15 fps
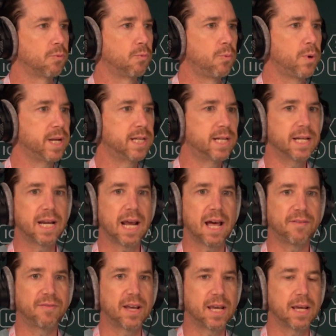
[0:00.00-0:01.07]
we did
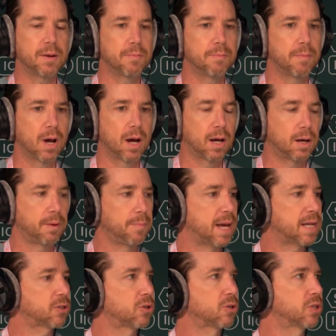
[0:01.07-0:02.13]
have a
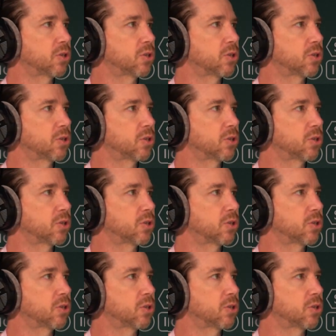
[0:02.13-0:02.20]
master's